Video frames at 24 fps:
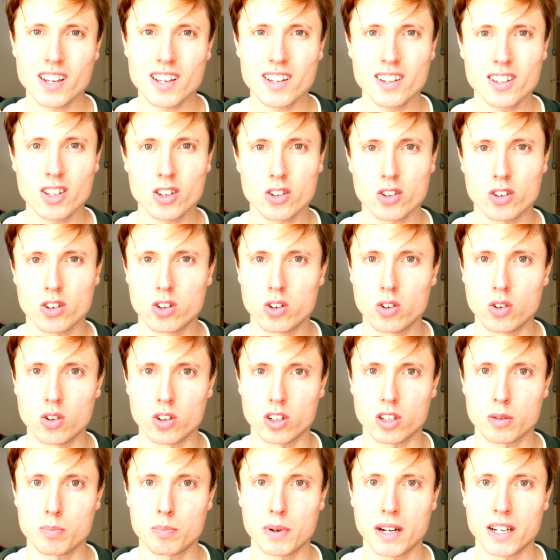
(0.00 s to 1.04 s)
in your
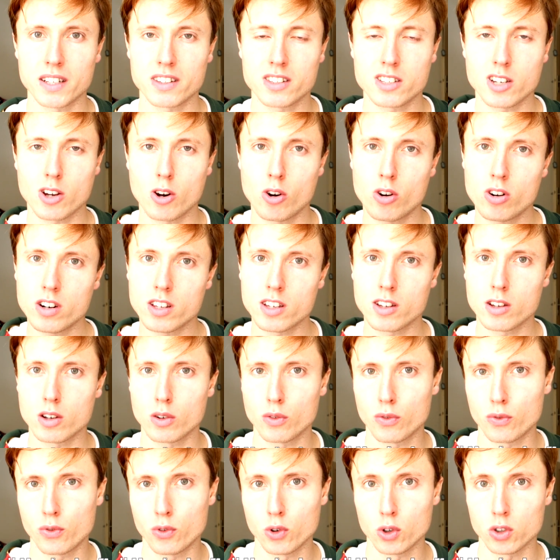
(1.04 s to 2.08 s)
hook by turning
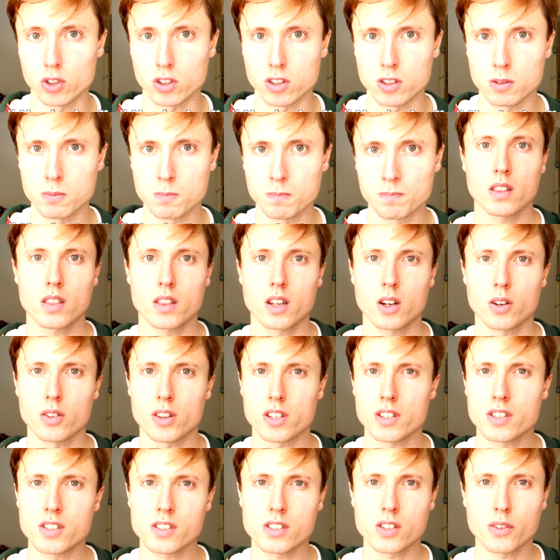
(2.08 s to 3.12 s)
your foot. Now
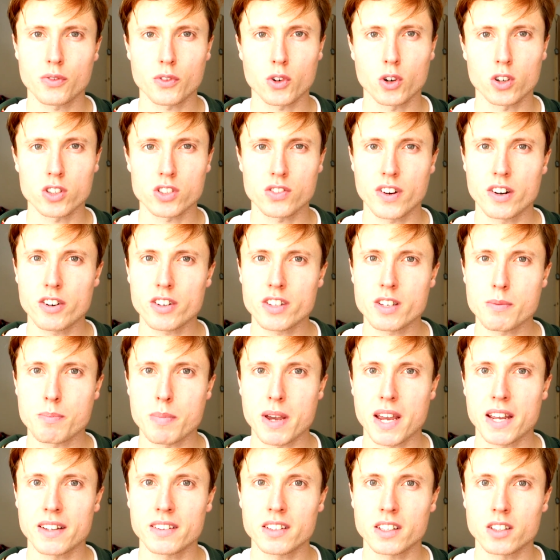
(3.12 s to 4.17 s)
this is of course very
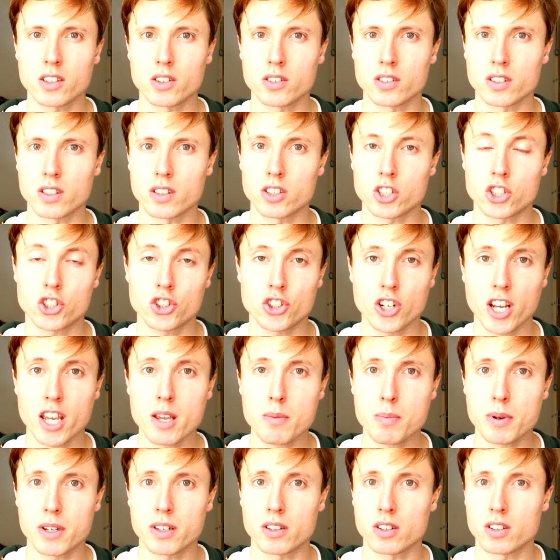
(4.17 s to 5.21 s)
dependent on the
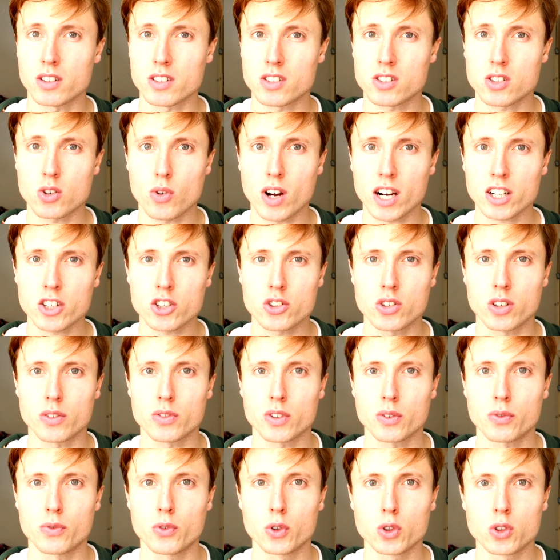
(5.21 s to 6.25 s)
shape and on the structure
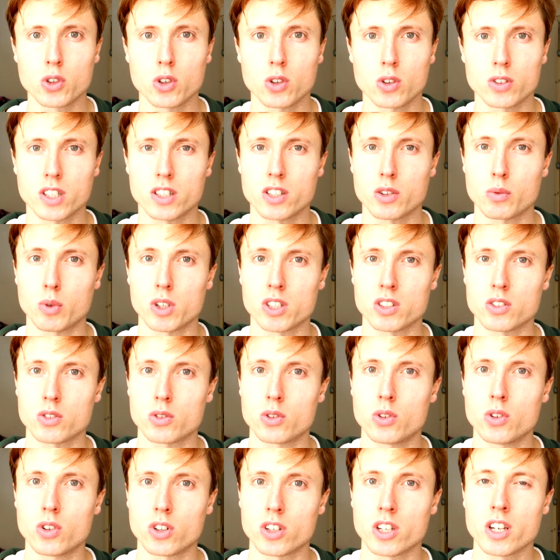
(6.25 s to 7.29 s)
of the foothold that you want to
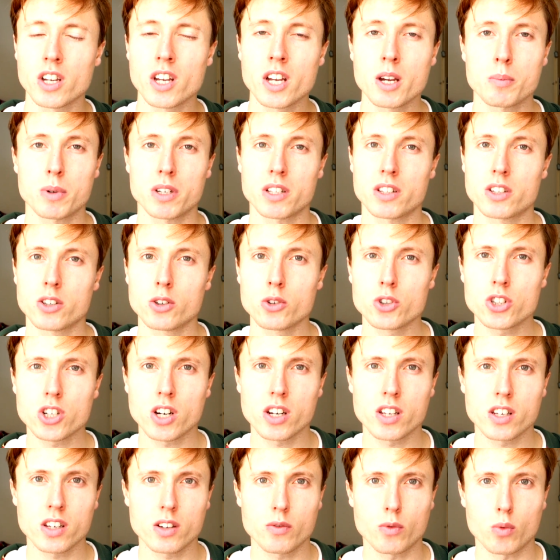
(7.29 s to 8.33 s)
hook, but it
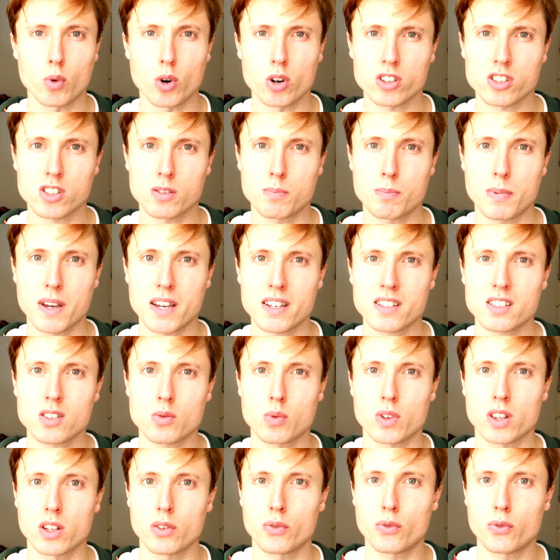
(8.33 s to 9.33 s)
usually works best when the